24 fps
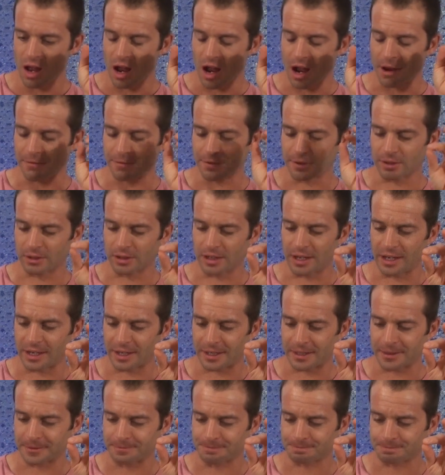I feel
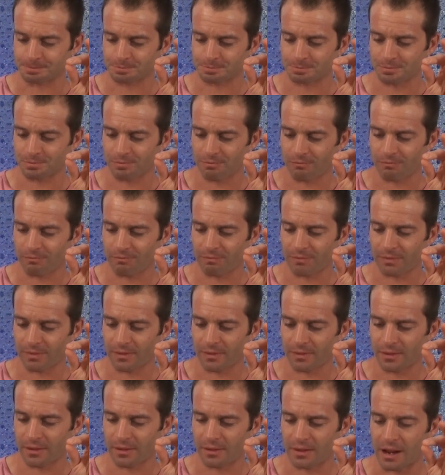like
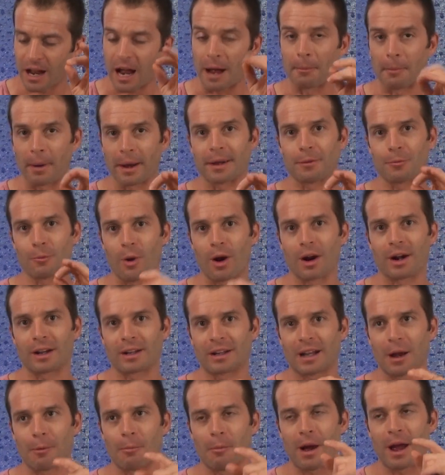I
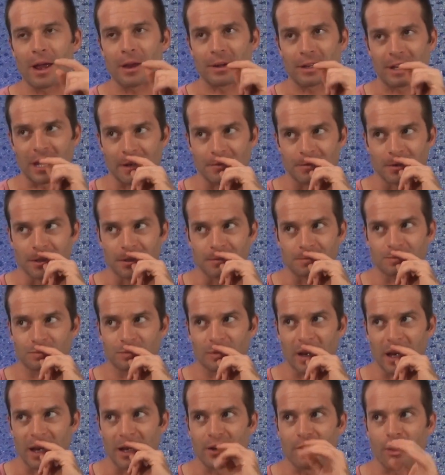might give
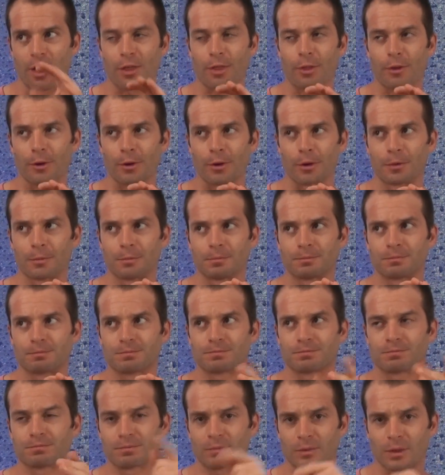it another
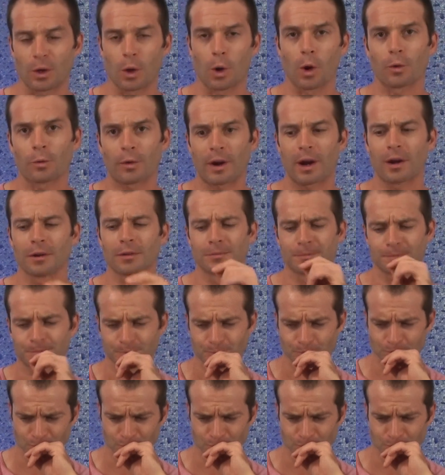go around.